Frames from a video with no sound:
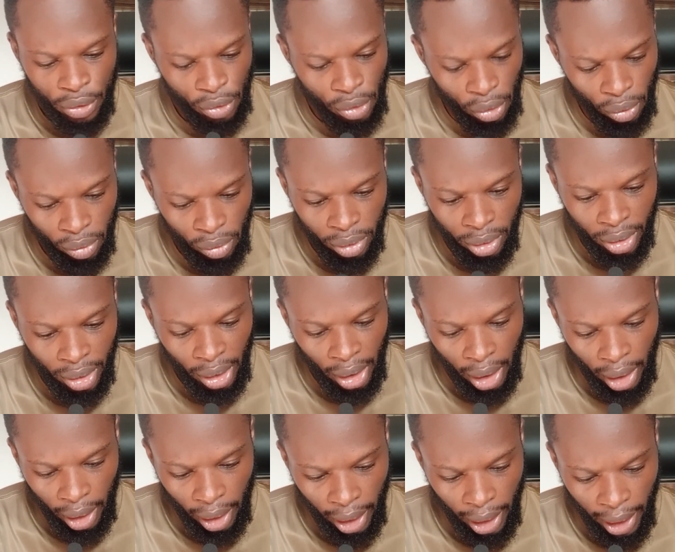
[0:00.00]
So
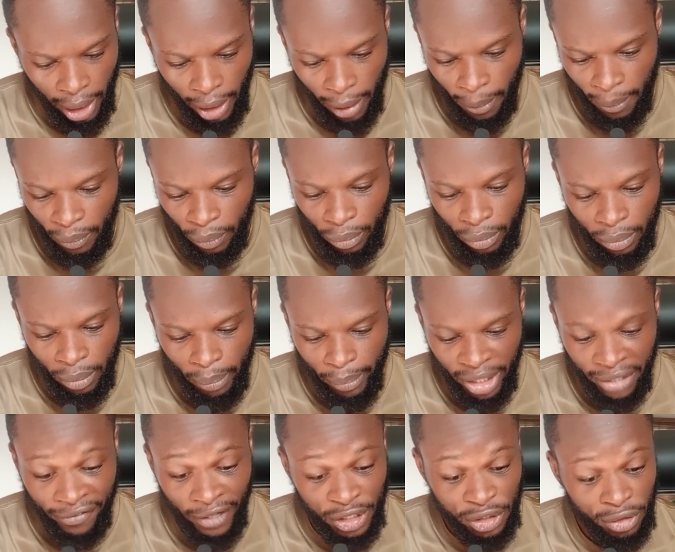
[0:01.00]

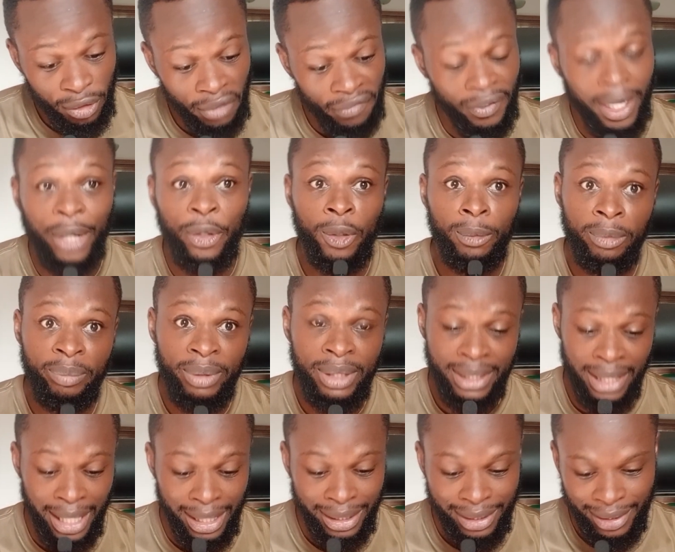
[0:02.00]
manufacturer of Alomo
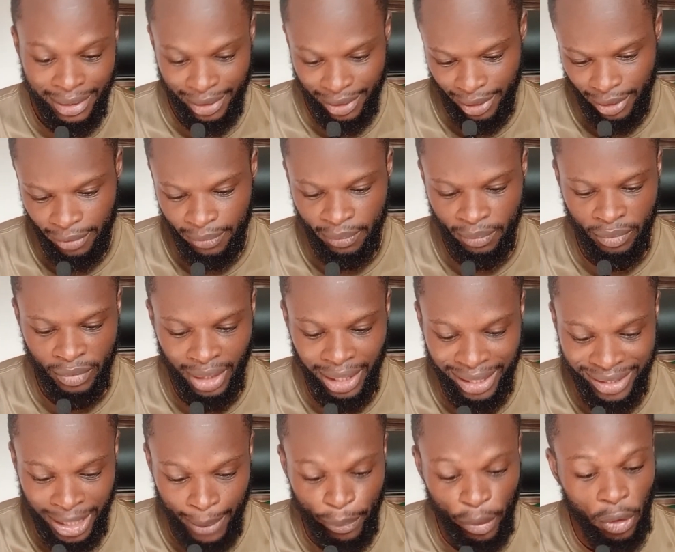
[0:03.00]
bitters,
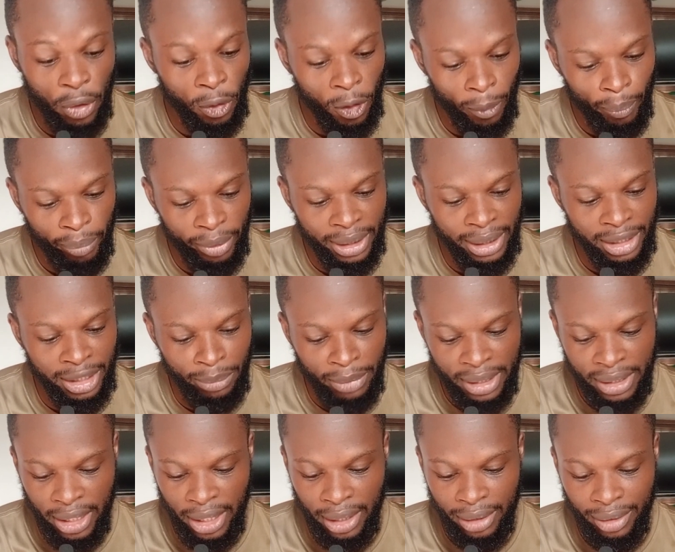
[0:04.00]
Casapreco Company
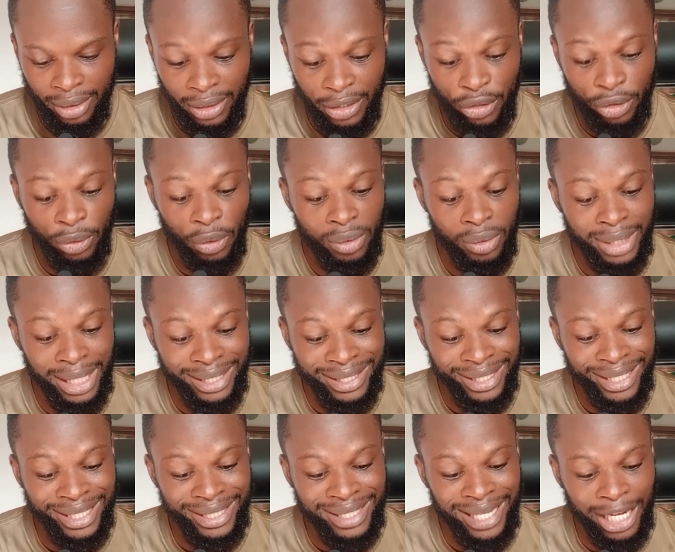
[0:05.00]
Limited, disclosed that
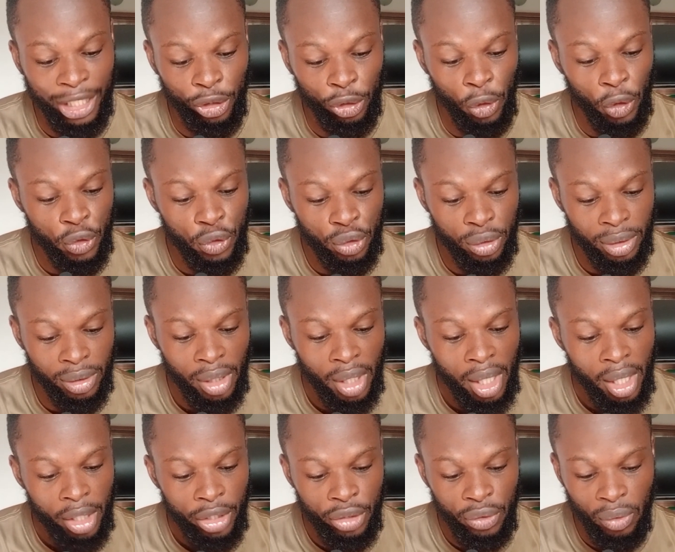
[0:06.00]
it had lost,
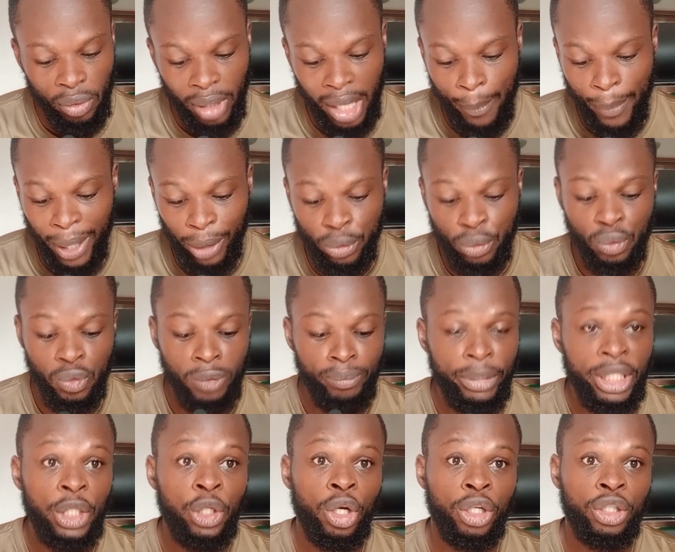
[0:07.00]
you know, about $2
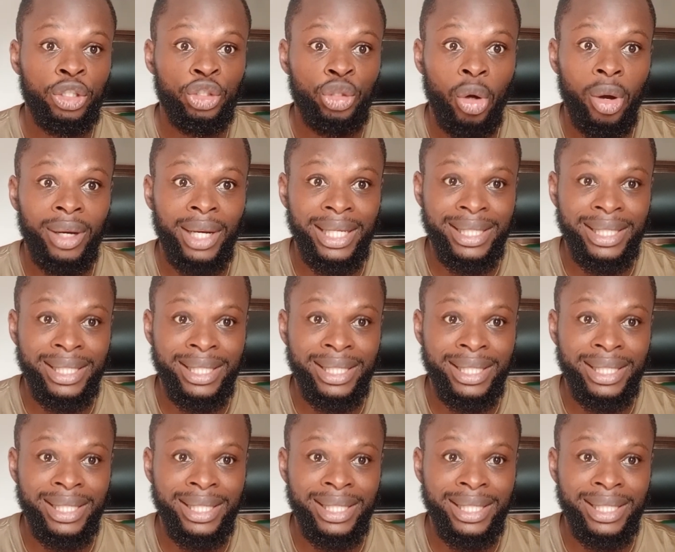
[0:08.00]
million,